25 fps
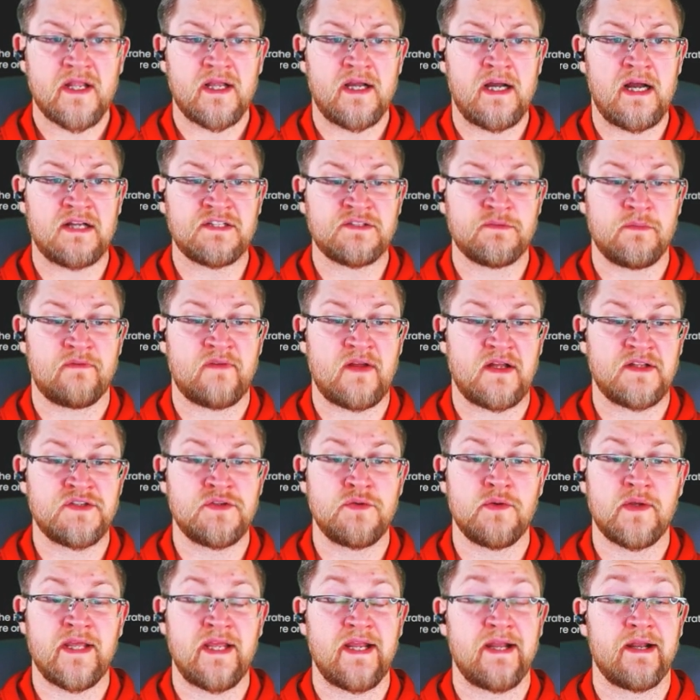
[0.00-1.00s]
So we've got
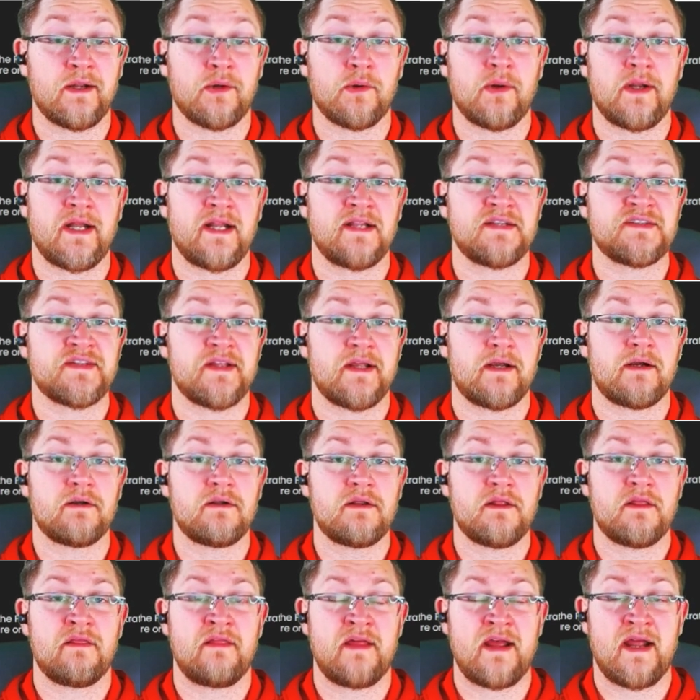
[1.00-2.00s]
two key ingredients
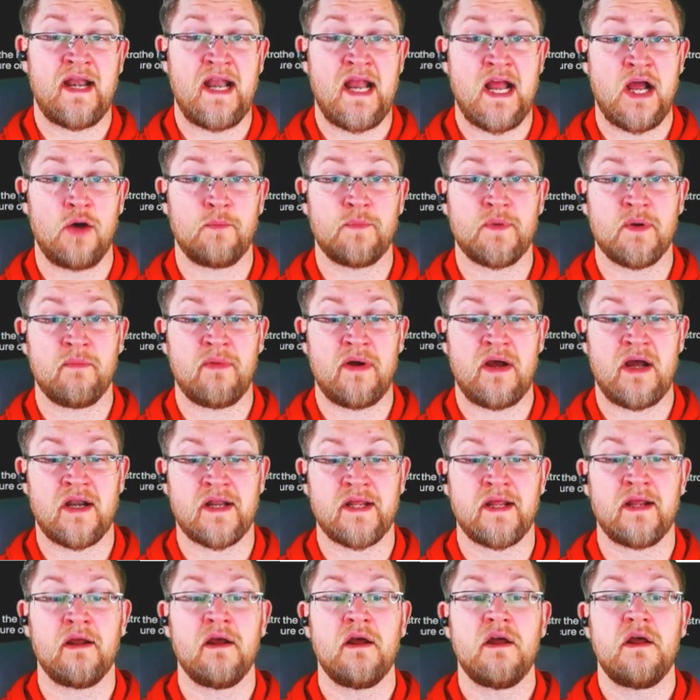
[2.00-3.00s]
there that help your
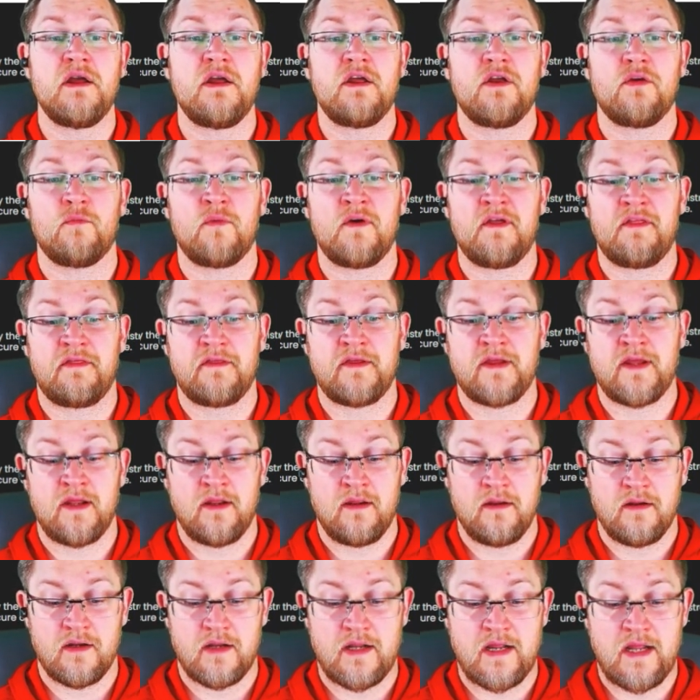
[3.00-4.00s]
body with the
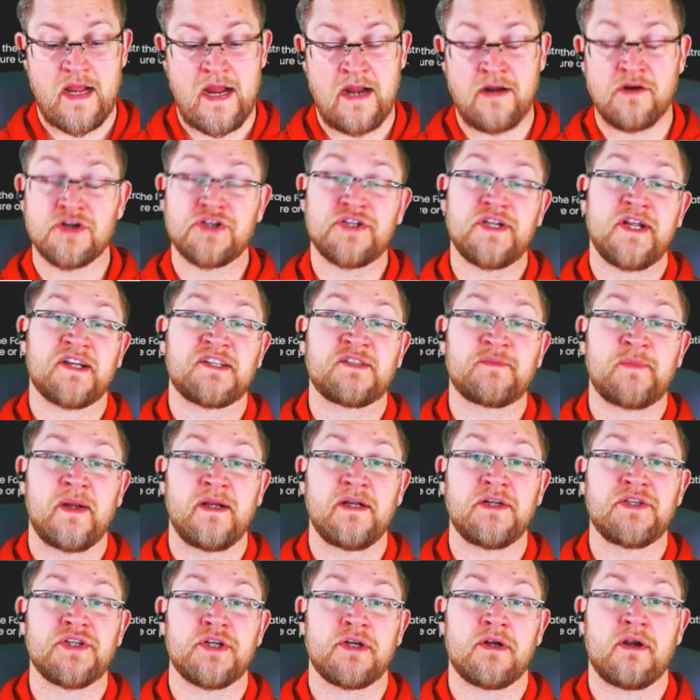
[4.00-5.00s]
energy
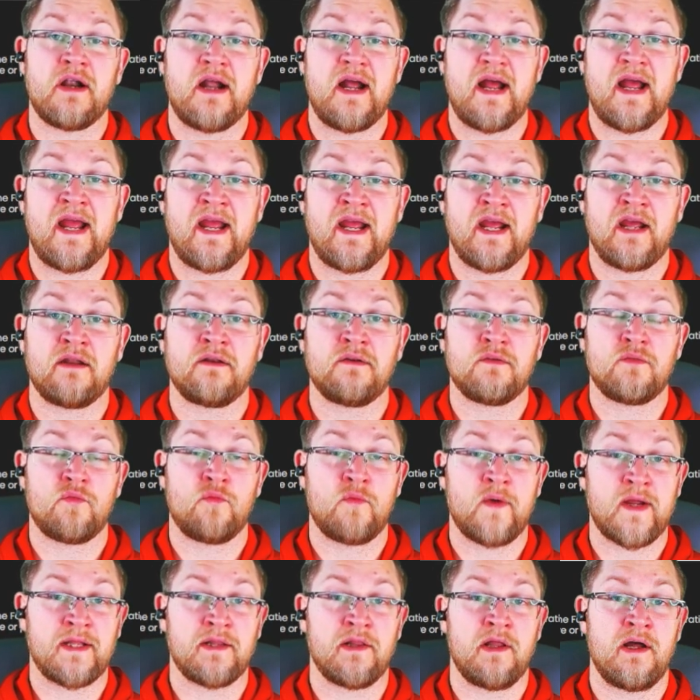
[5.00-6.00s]
expenditure and
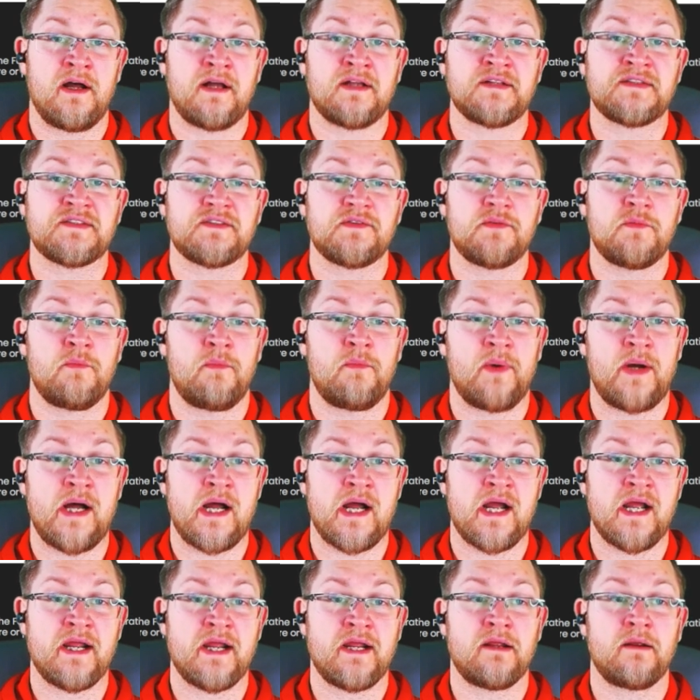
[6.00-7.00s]
weight loss
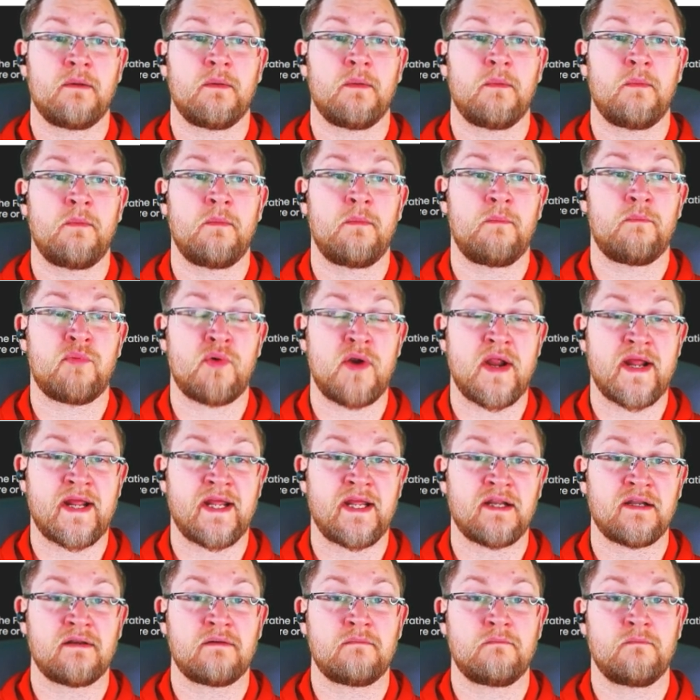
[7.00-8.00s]
by
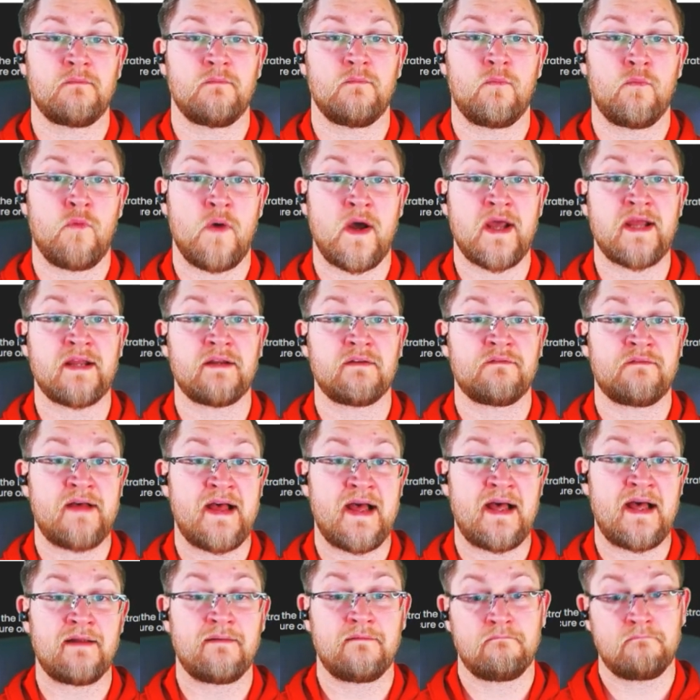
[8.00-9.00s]
breaking white
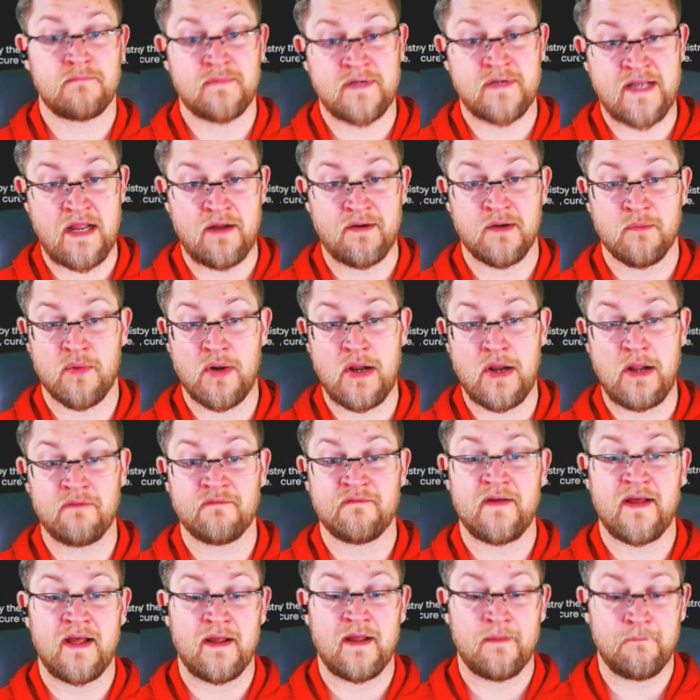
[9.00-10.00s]
fat down to brown
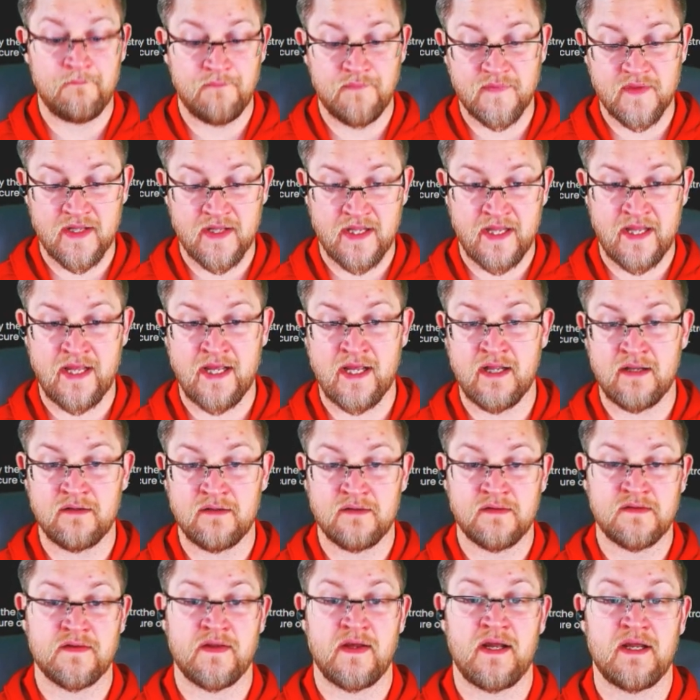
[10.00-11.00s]
fat
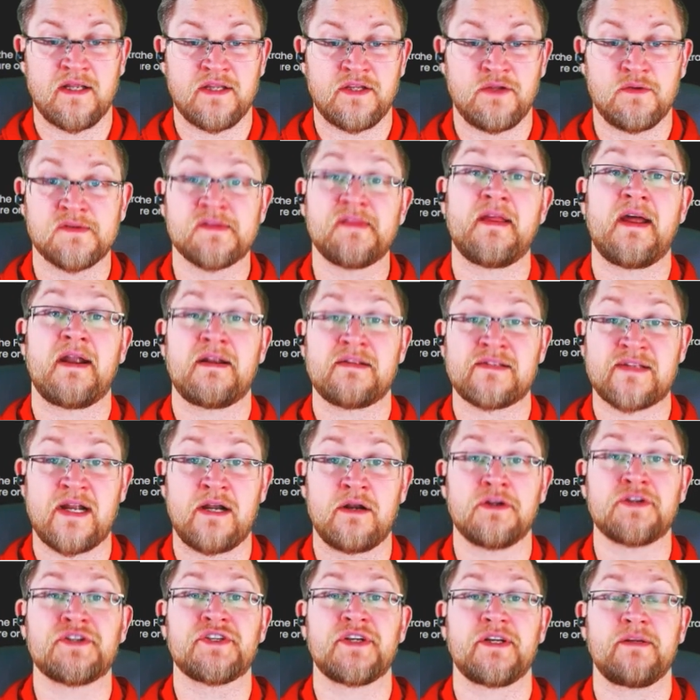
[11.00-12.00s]
and using that as
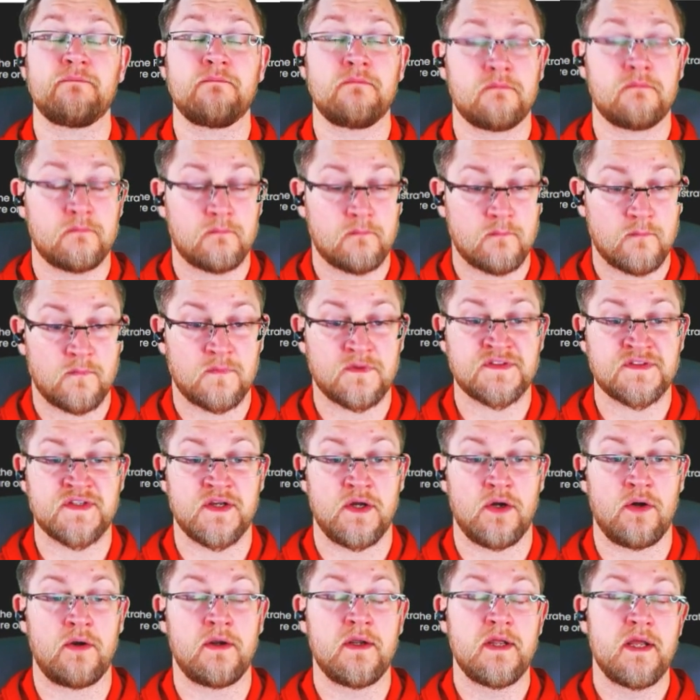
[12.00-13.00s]
energy.
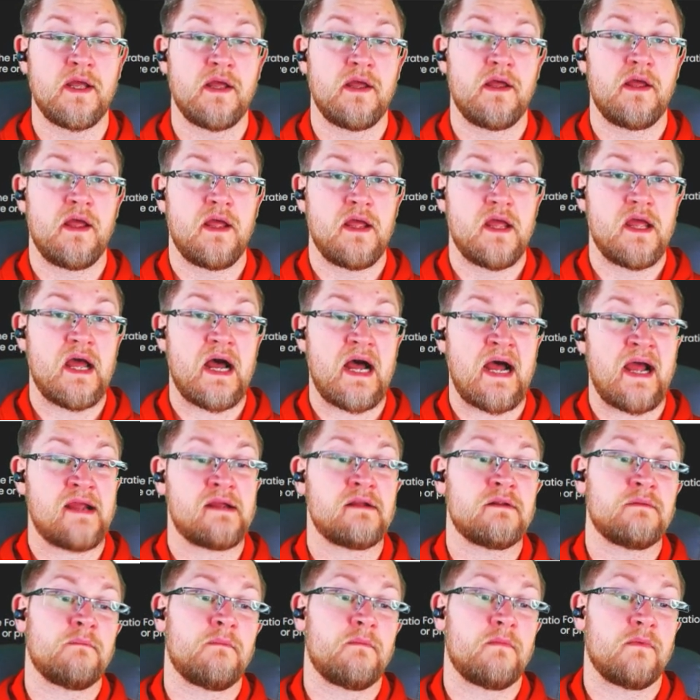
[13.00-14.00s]
So
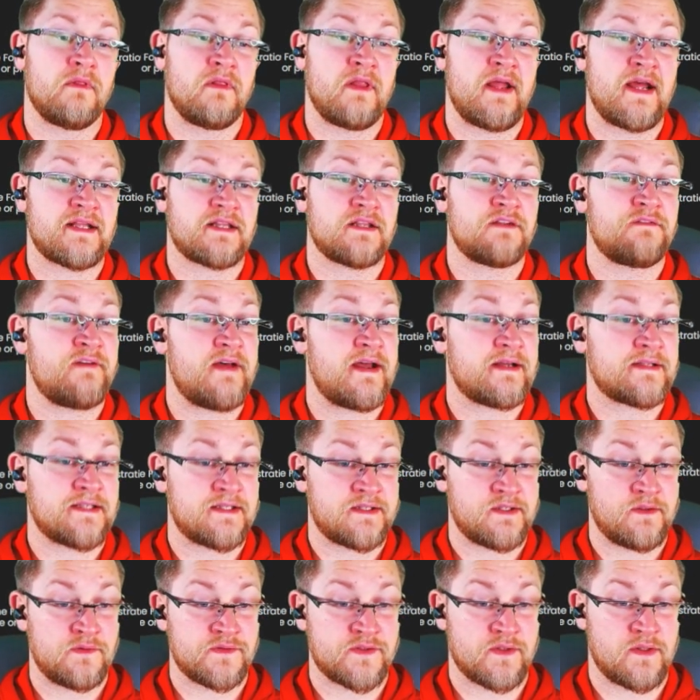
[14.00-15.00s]
I like the fact that
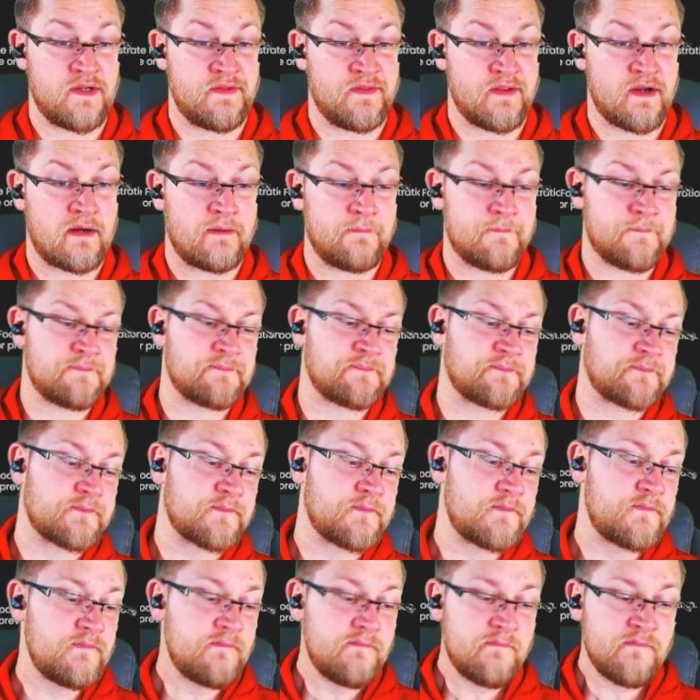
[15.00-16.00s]
those are in there.
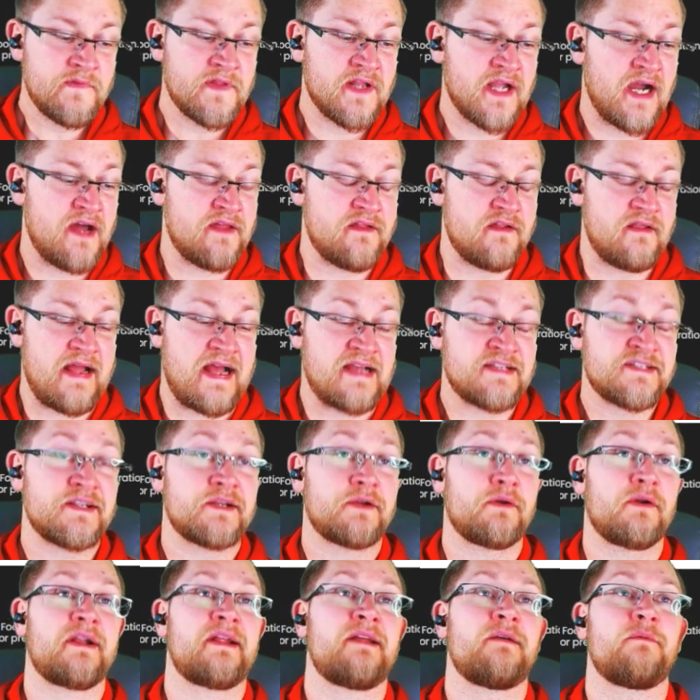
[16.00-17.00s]
The last
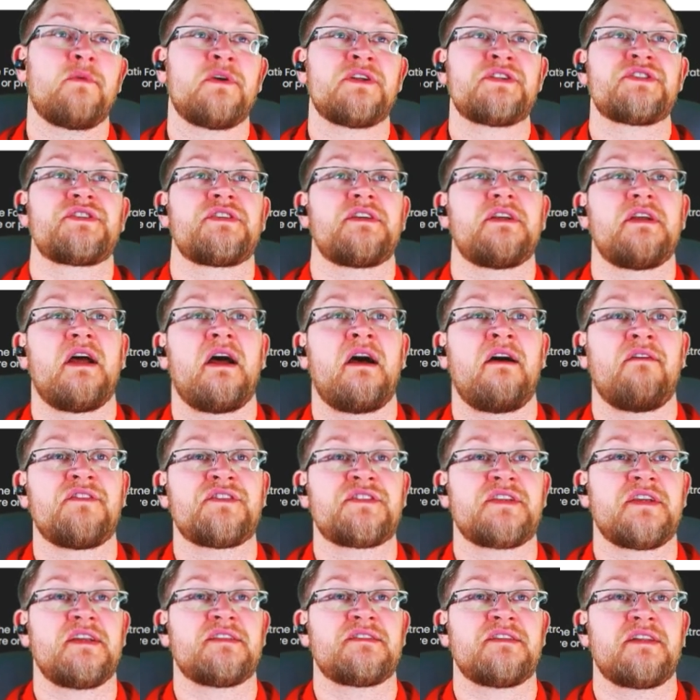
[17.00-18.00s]
ingredient, which
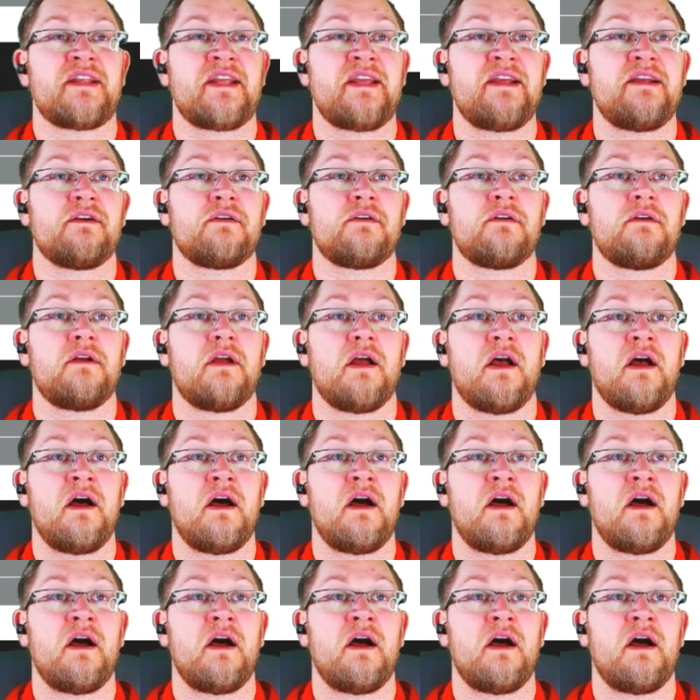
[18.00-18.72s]
obviously is here